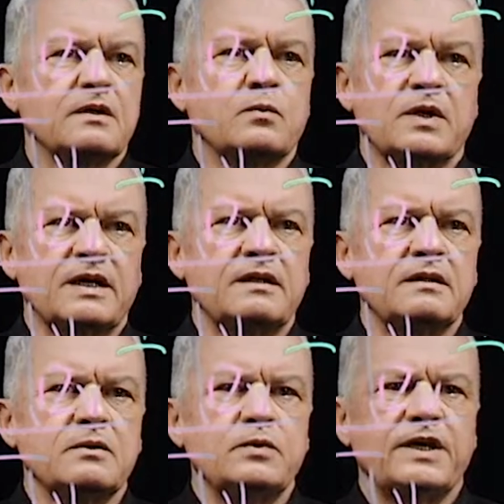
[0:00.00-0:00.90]

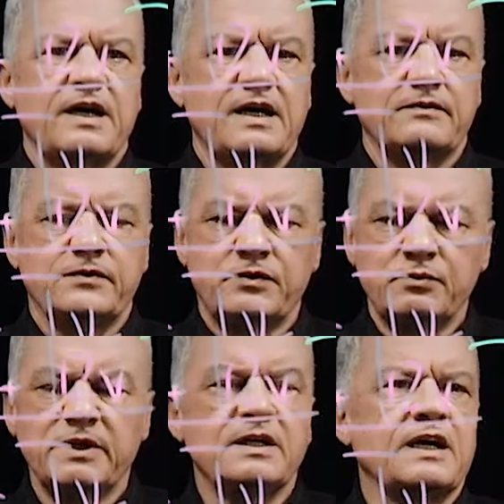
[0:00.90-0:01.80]
Well, we have 2
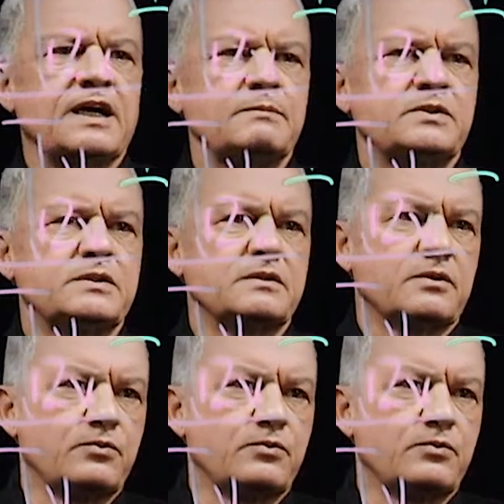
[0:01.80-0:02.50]
milliamps